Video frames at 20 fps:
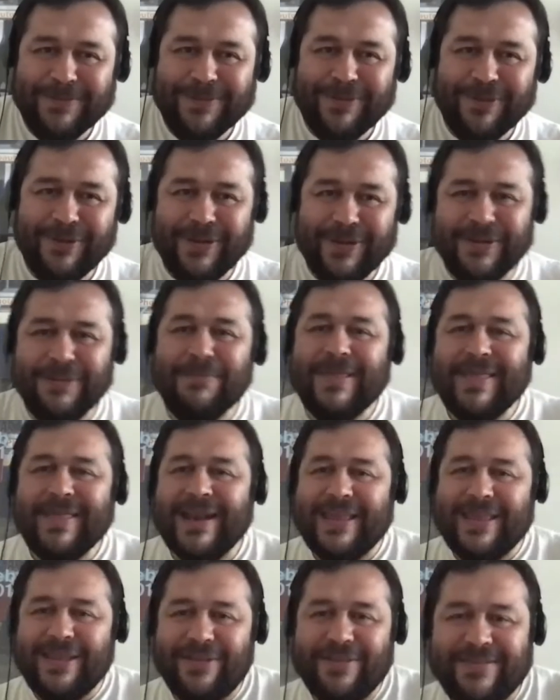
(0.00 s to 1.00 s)
So
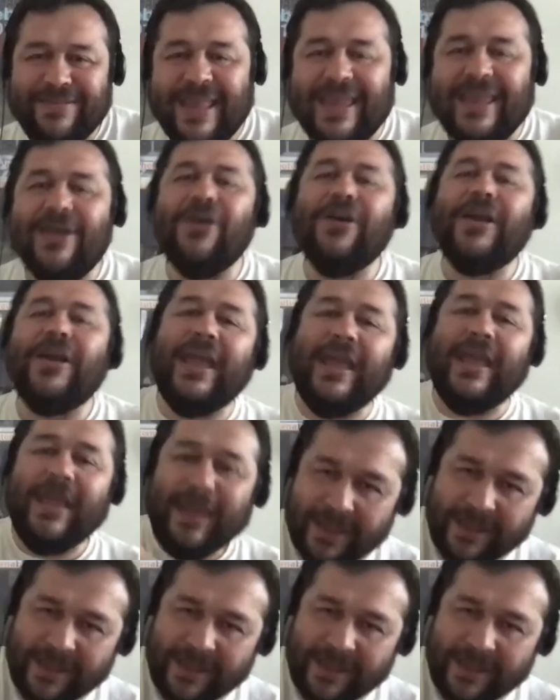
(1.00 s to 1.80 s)
immediately you're saying, okay,